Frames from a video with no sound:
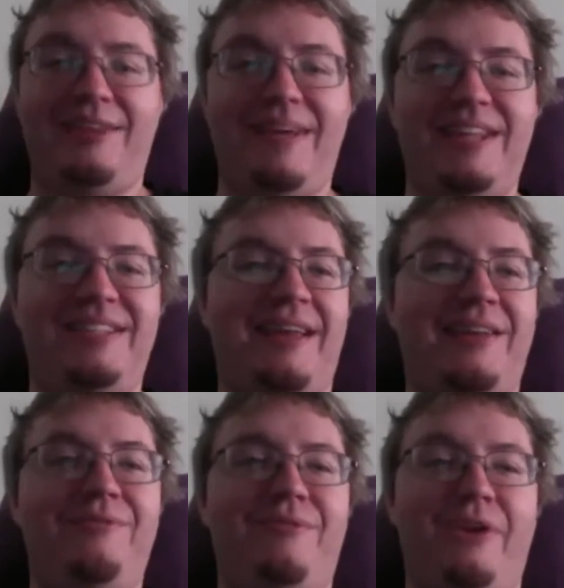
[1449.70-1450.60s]
Bates
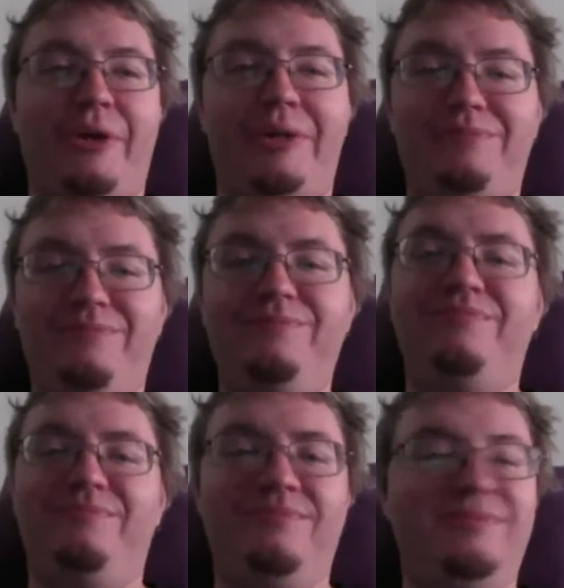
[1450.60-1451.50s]
had a very
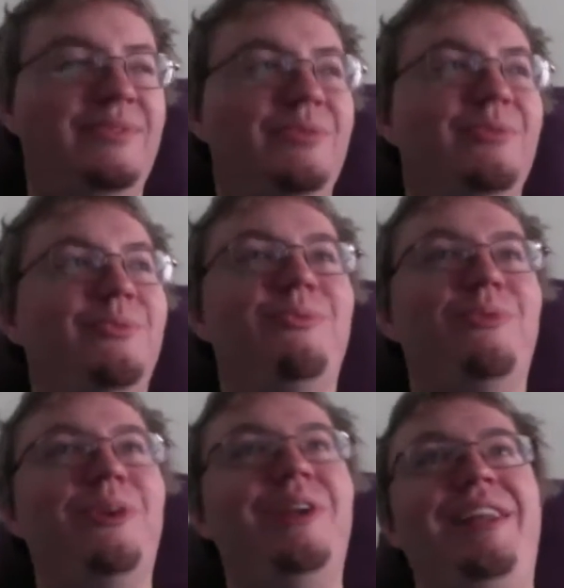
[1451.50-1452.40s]

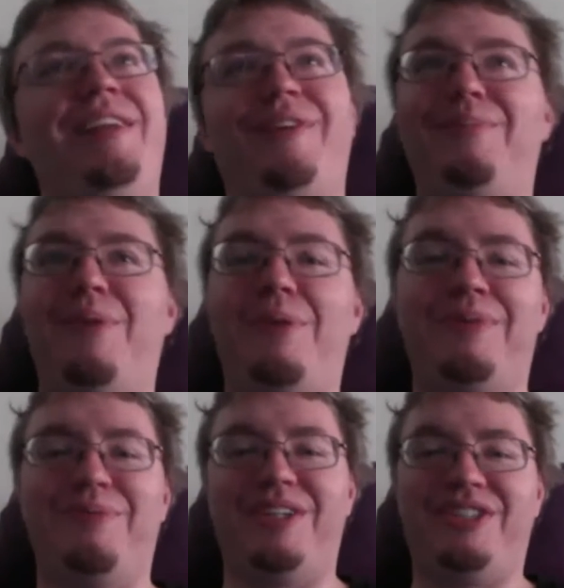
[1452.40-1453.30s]
relieving
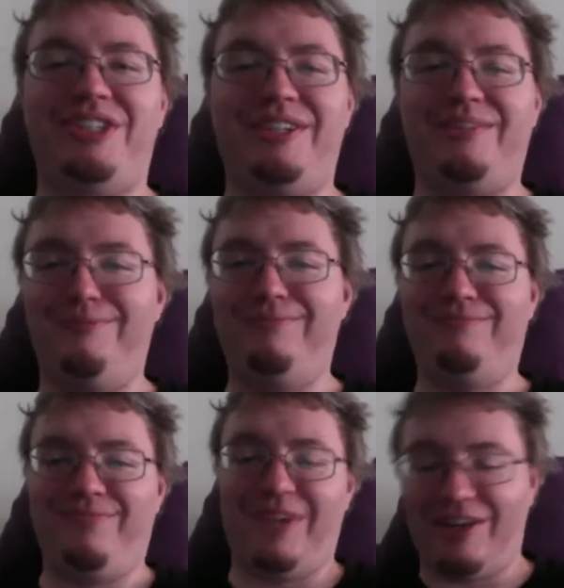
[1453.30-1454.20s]
moment when she
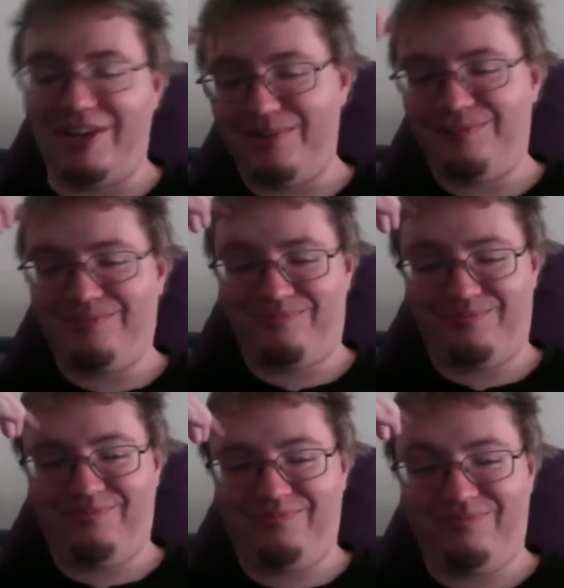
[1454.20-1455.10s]
uh,
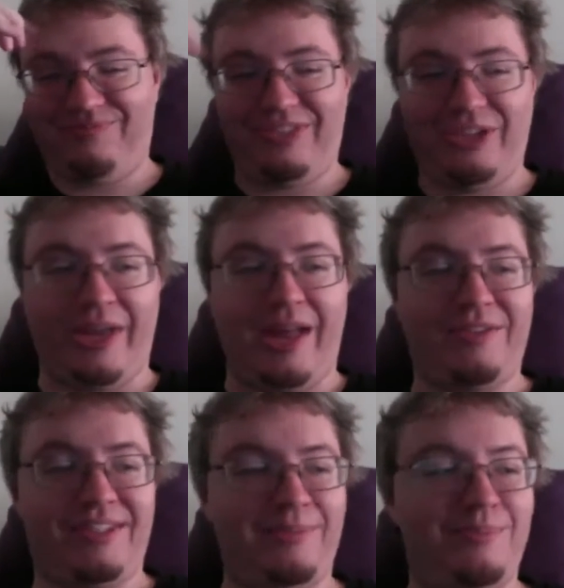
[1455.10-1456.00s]
took
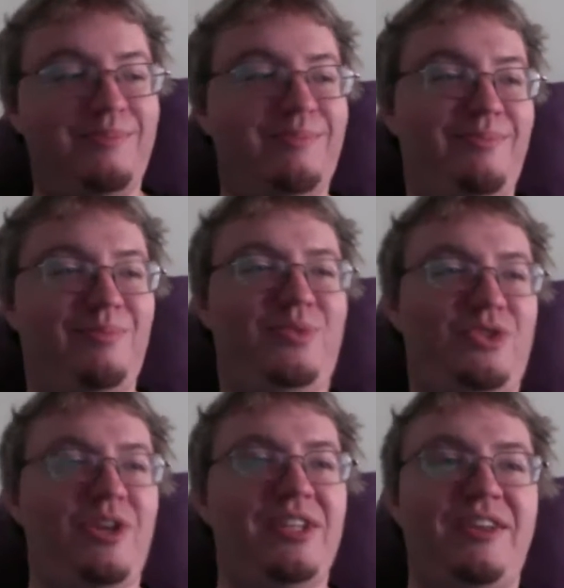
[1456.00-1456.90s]
out some
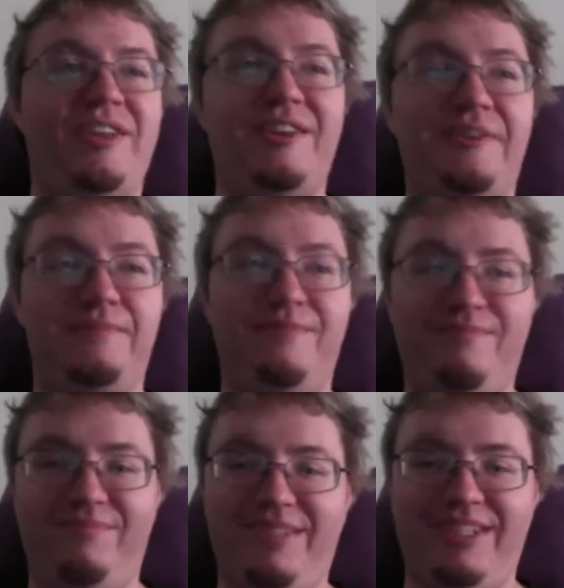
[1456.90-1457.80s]
stress on the
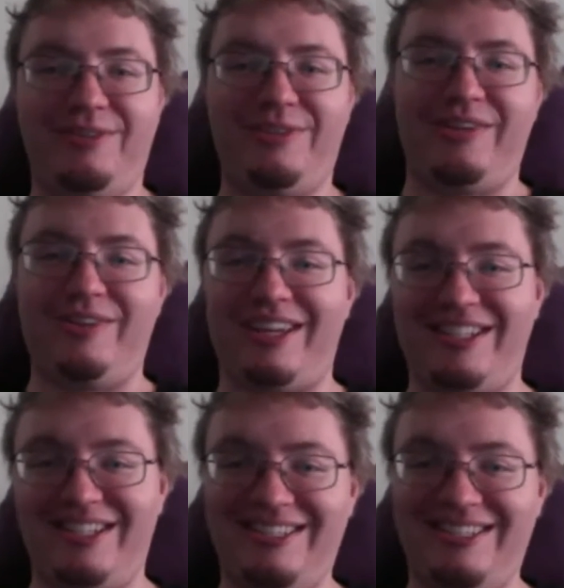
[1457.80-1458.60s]
hotel guest.